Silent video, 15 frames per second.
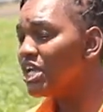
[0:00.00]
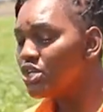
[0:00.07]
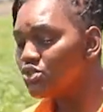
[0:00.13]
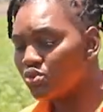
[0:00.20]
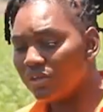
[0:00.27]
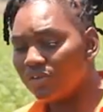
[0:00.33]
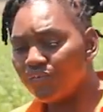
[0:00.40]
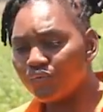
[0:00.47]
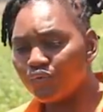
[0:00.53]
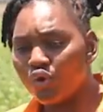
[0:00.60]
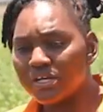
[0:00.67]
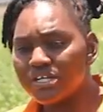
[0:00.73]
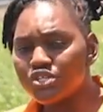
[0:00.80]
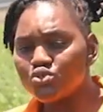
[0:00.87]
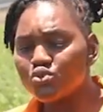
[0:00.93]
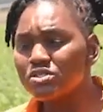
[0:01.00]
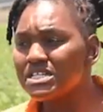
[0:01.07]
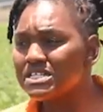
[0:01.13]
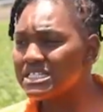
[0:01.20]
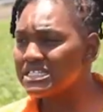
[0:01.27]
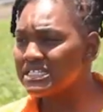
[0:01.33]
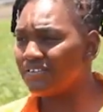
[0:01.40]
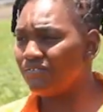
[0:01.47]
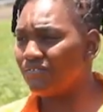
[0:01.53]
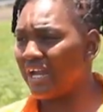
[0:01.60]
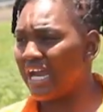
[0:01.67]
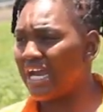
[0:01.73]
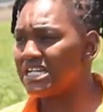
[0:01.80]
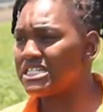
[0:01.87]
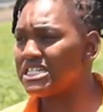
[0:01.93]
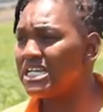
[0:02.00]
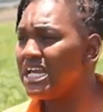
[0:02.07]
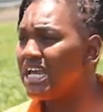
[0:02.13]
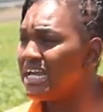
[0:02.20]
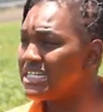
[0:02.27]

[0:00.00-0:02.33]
So if you've got a shorter season variety,